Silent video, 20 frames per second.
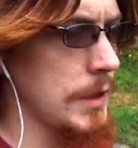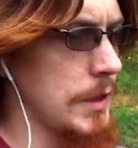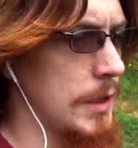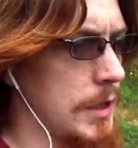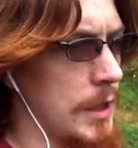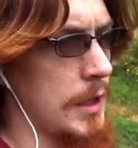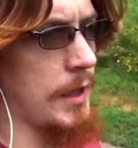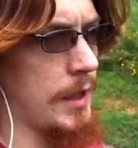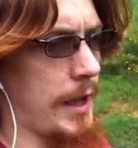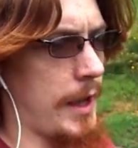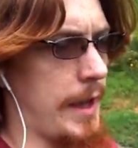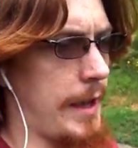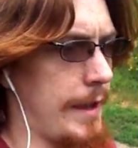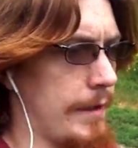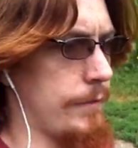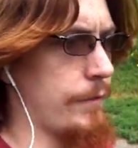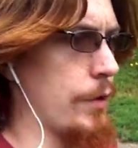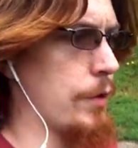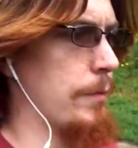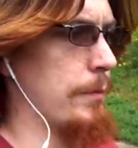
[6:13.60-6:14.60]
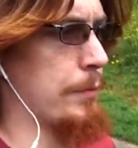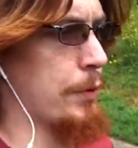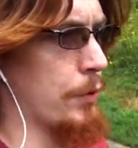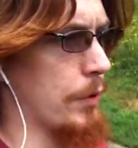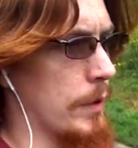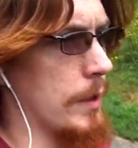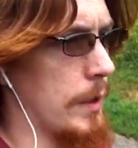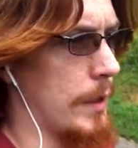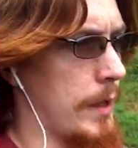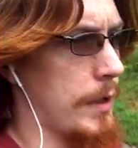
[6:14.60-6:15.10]
headphone port.
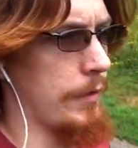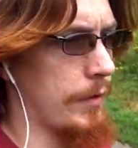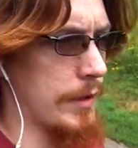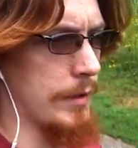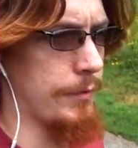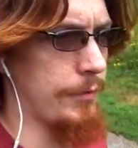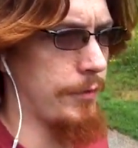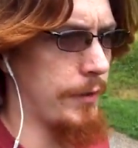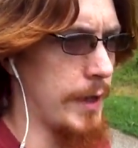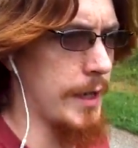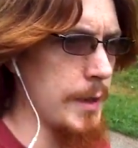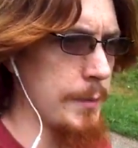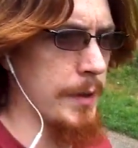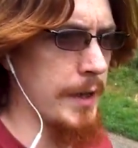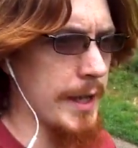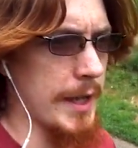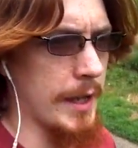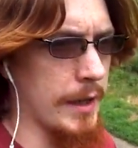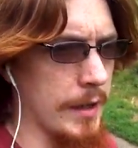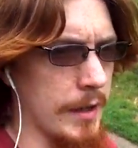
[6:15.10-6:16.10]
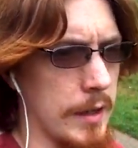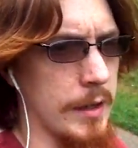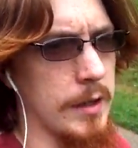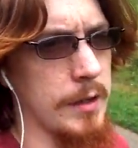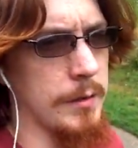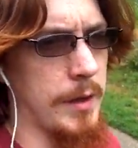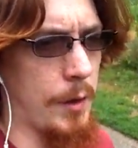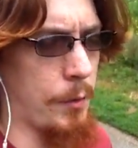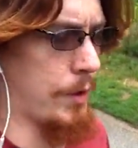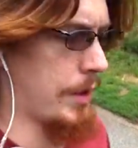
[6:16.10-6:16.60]
If anybody that
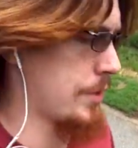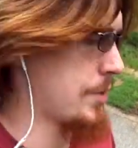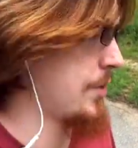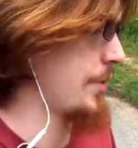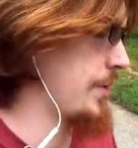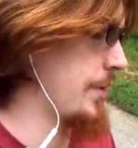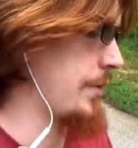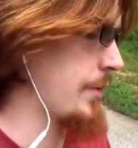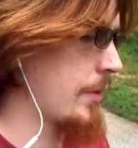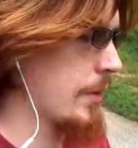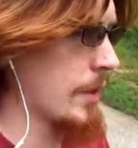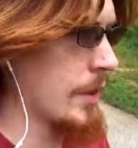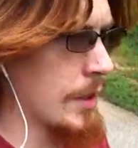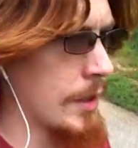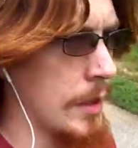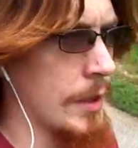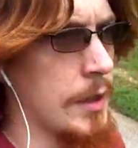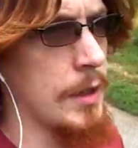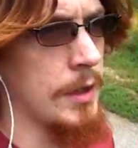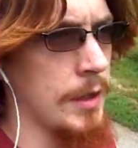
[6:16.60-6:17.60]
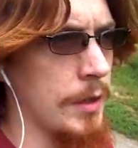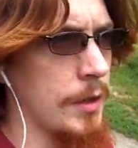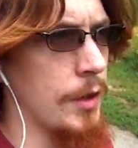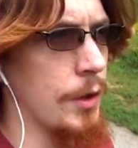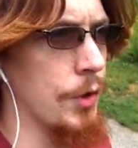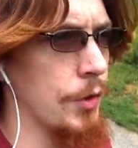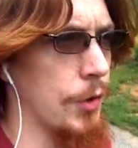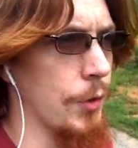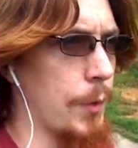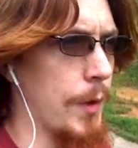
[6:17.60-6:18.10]
watches this knows the
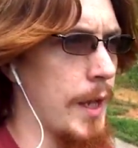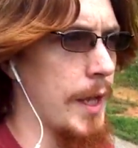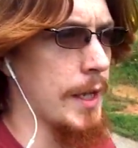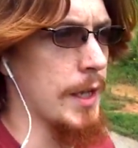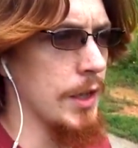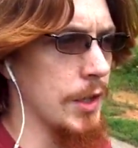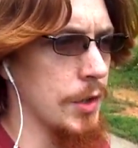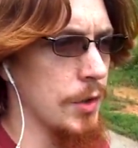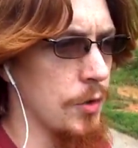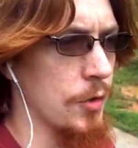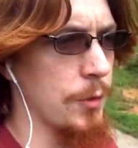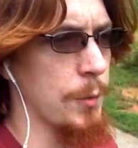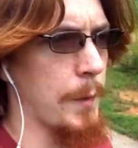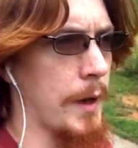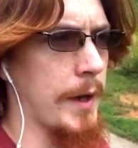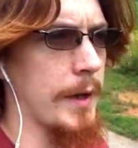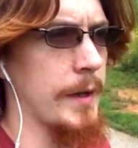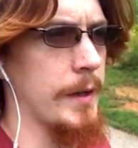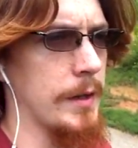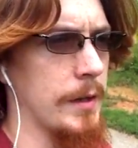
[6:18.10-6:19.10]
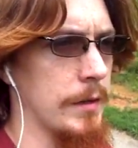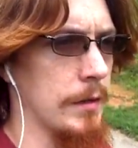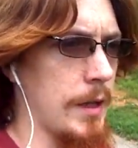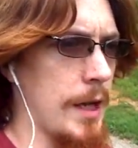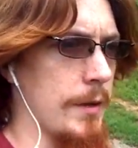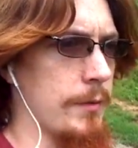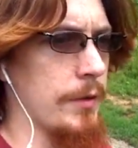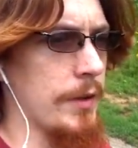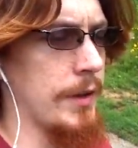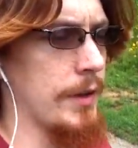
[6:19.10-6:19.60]
way I can use my
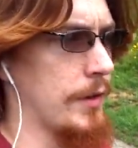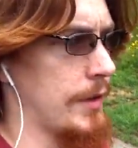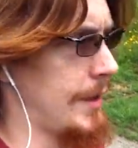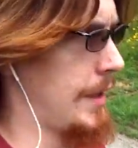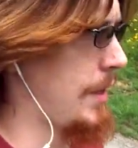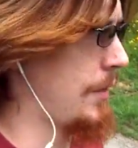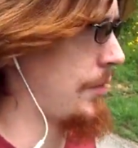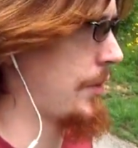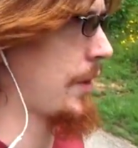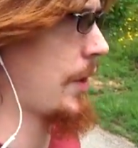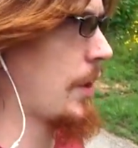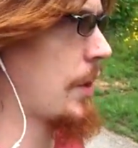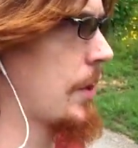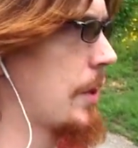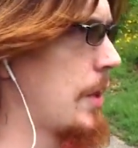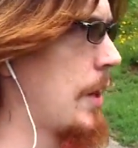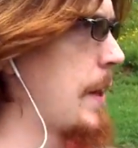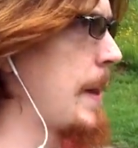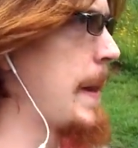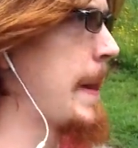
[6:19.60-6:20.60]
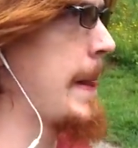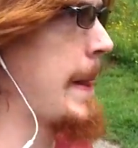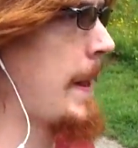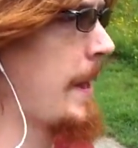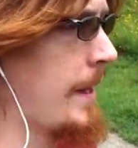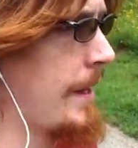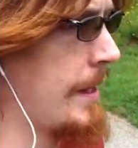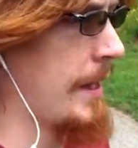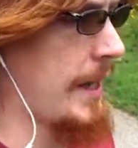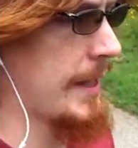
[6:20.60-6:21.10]
lavalier easier, I
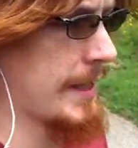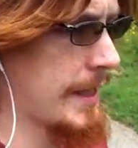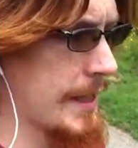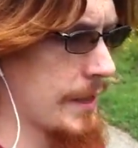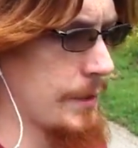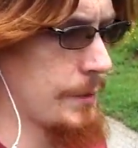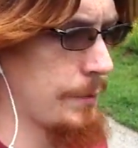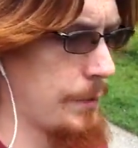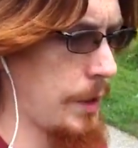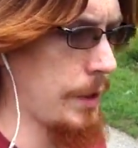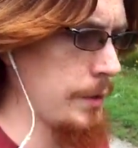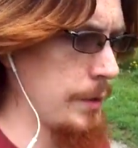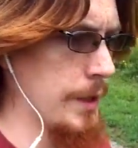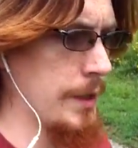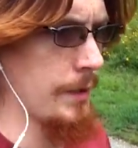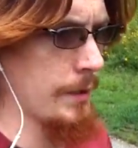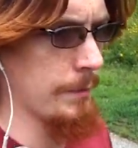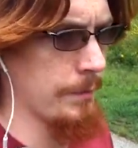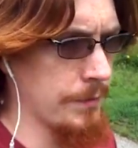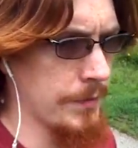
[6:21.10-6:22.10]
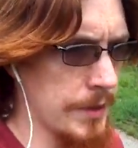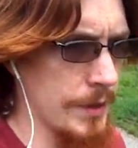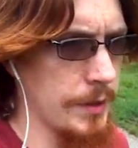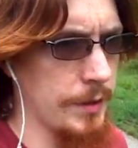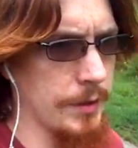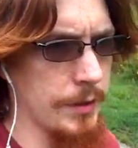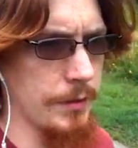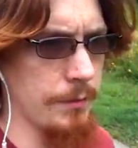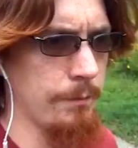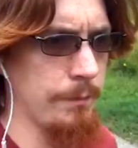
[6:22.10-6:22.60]
got the
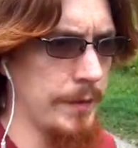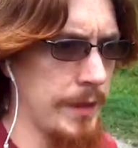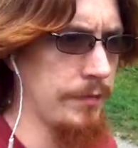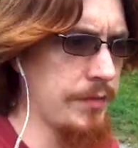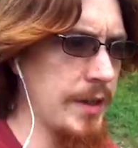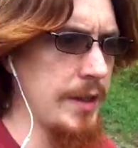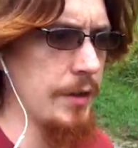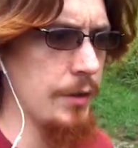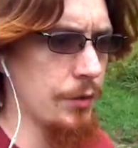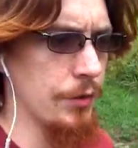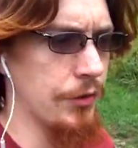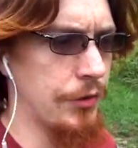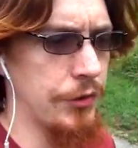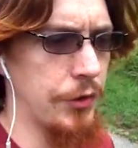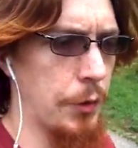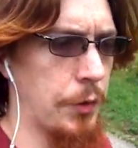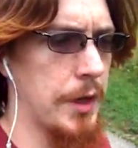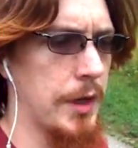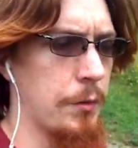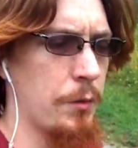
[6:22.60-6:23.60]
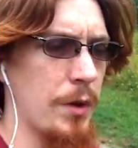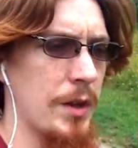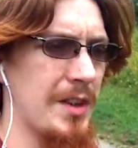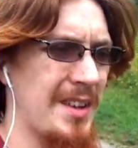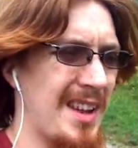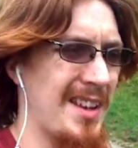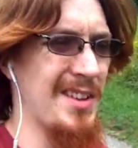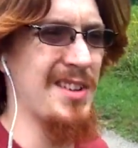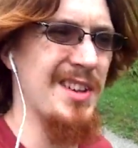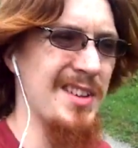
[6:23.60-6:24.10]
nifty little Sony one that you can
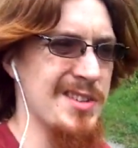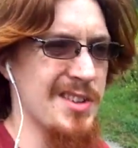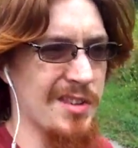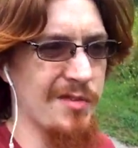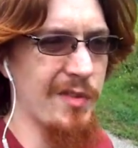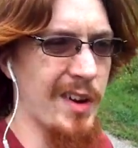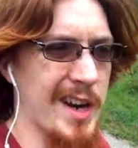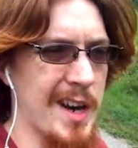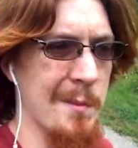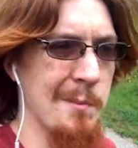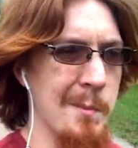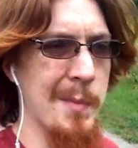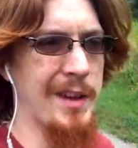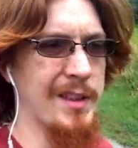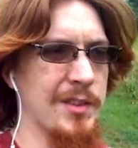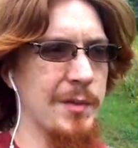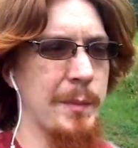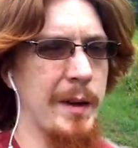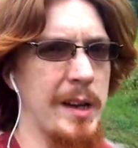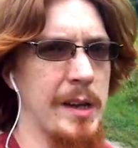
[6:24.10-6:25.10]
just find at Best Buy,